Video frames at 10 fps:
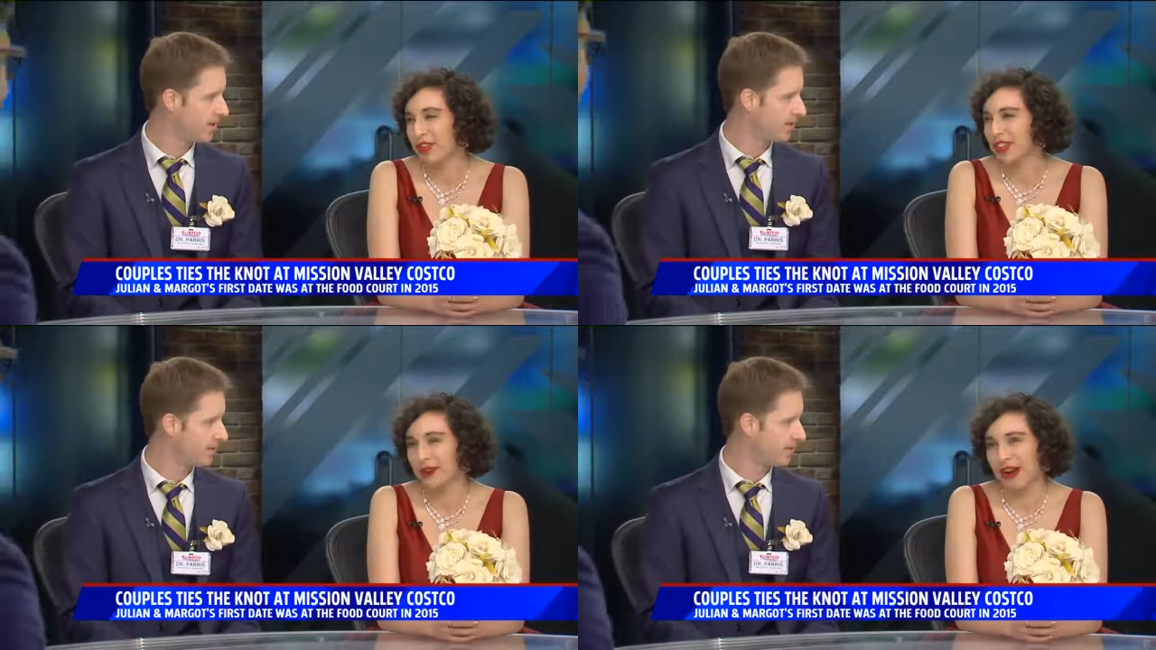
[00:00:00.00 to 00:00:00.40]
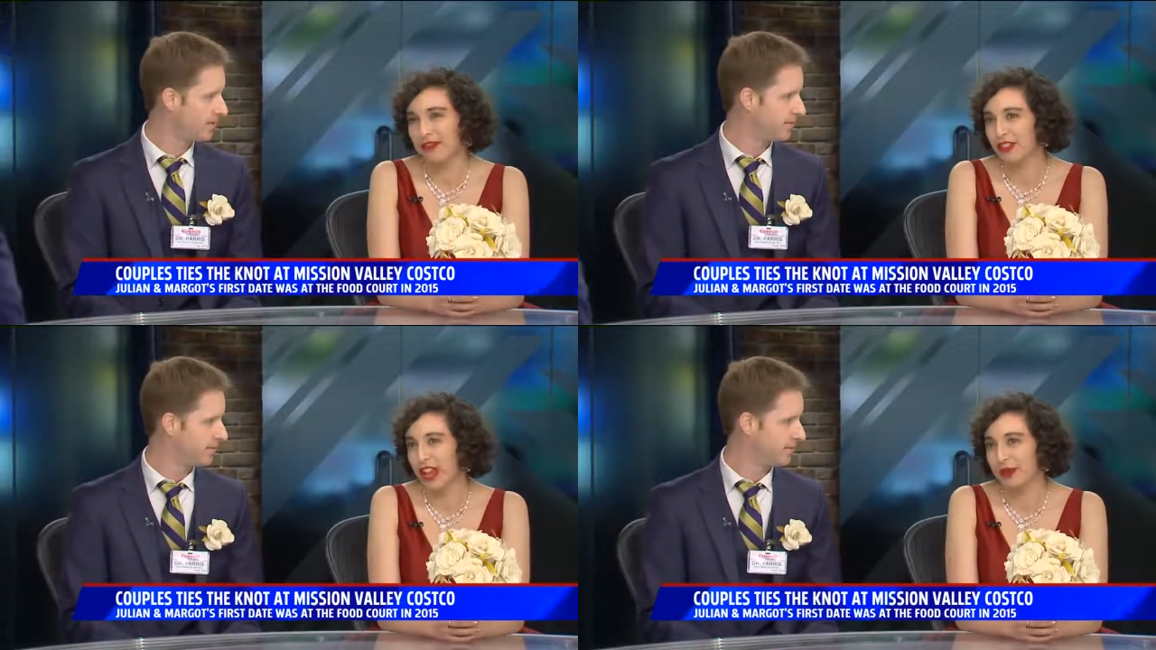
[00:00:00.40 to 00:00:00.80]
Speaker 1: So after
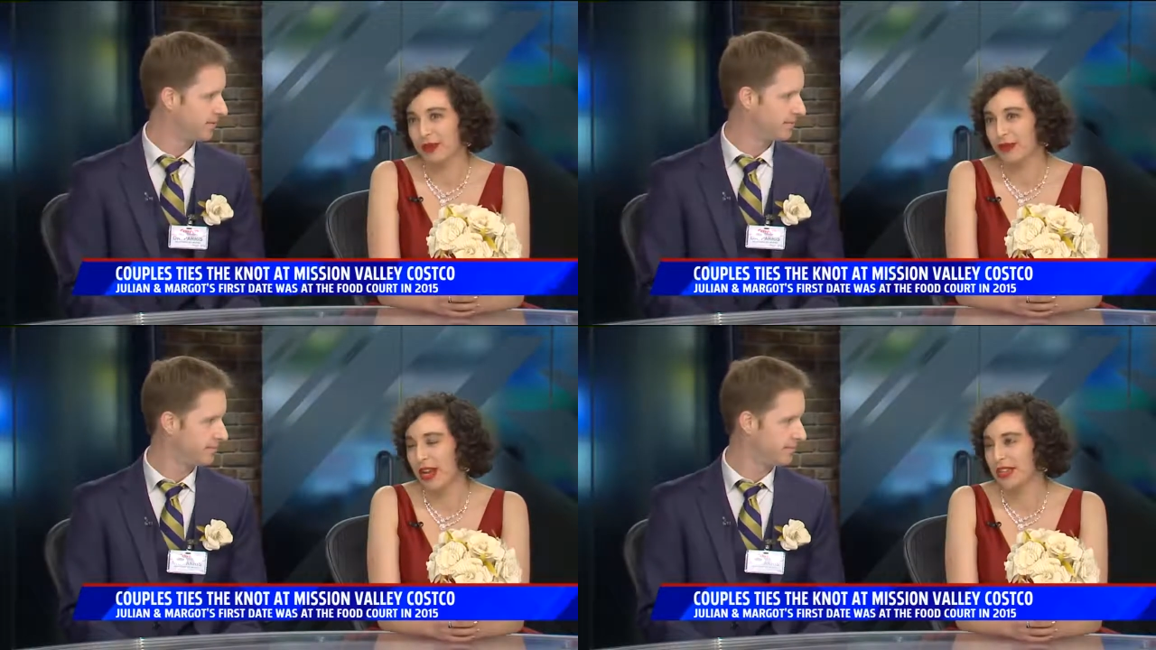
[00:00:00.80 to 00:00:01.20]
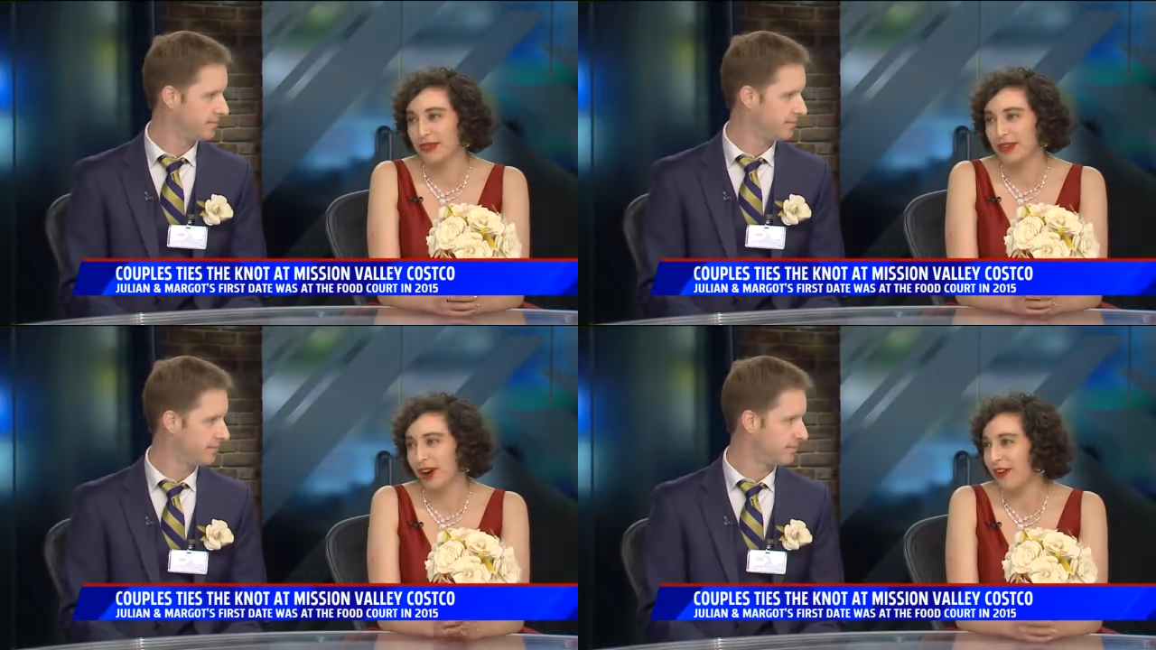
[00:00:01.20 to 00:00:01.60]
yeah. that, we went to
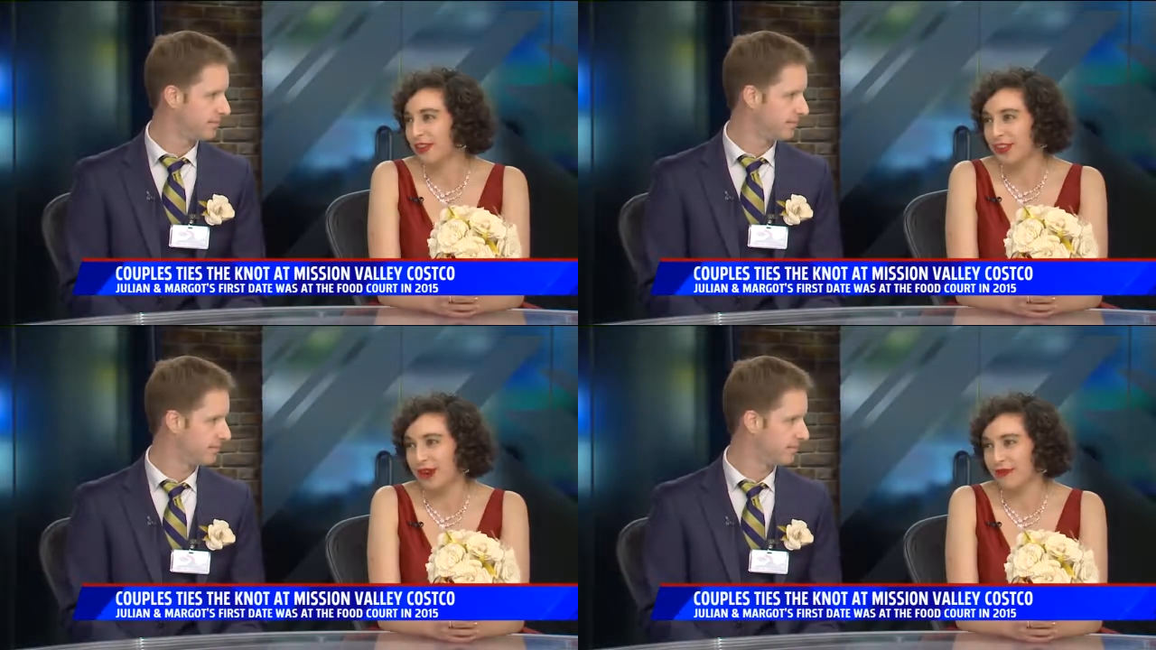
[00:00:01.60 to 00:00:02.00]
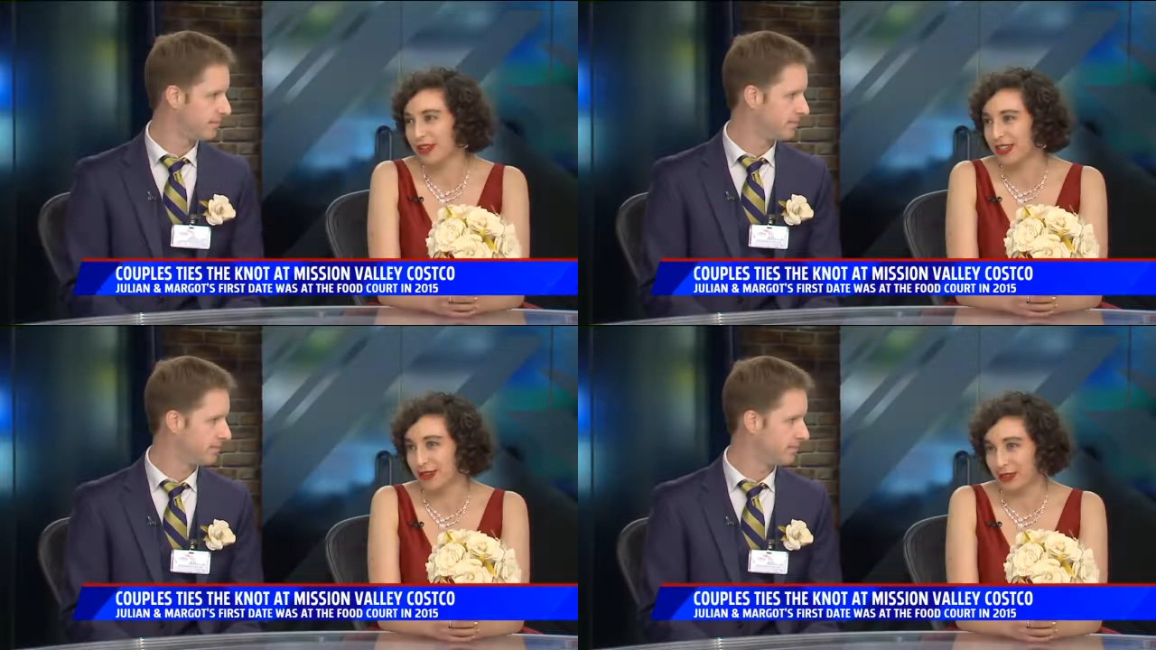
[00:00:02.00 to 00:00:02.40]
a coffee shop for
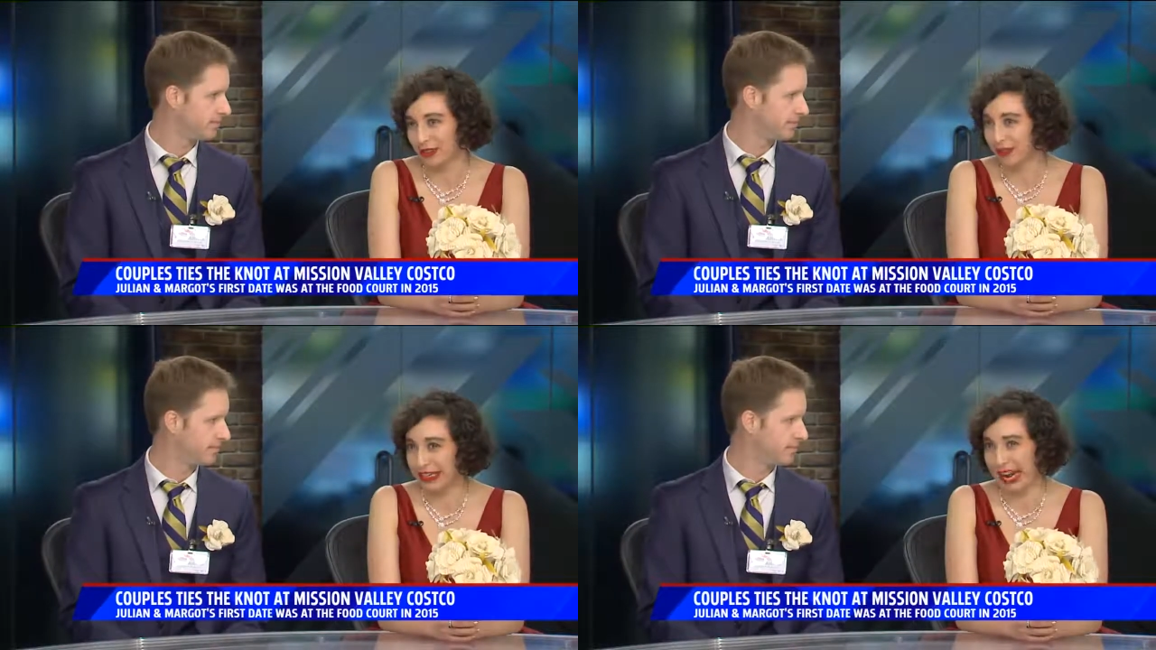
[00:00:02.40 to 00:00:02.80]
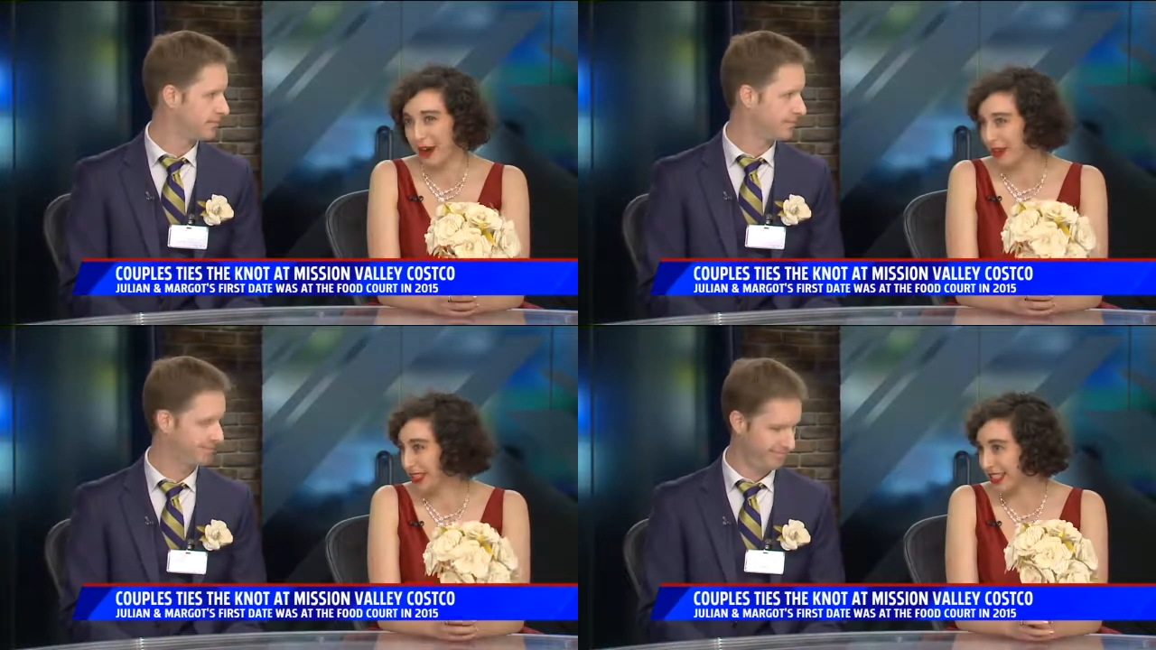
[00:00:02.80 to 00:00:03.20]
another three
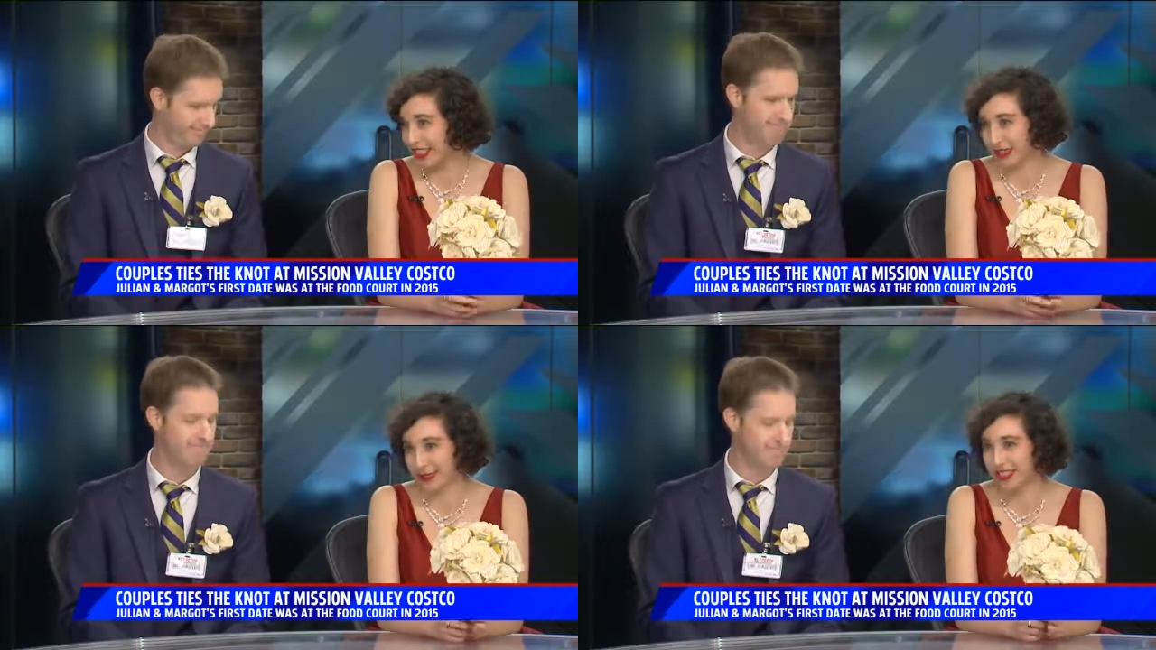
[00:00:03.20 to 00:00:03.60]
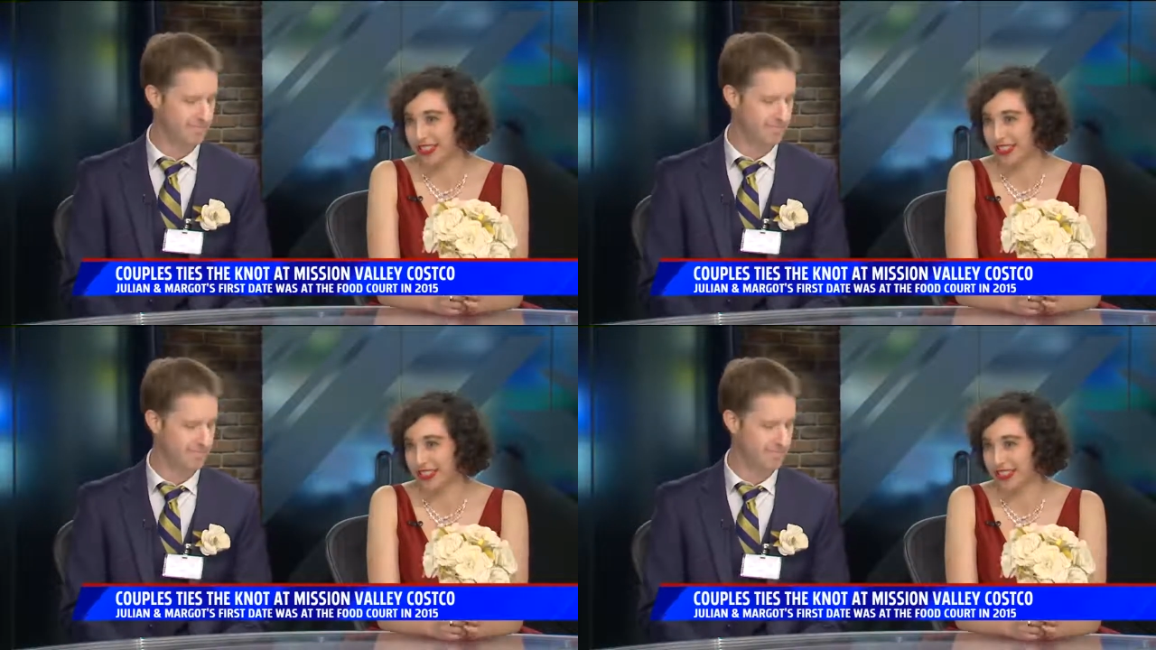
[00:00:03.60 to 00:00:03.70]
hours because it oh, was wow.